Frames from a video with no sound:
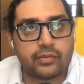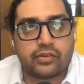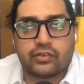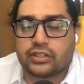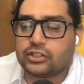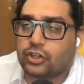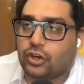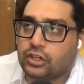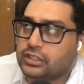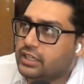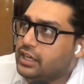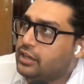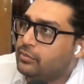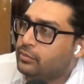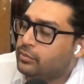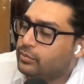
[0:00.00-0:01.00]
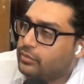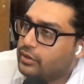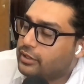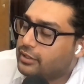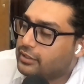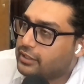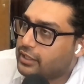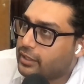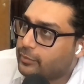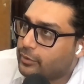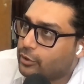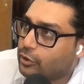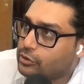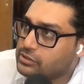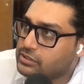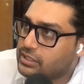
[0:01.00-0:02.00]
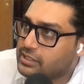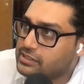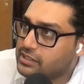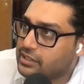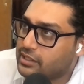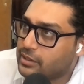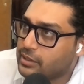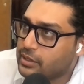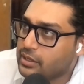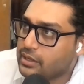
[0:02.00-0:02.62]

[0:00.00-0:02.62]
every one thought came came across let's say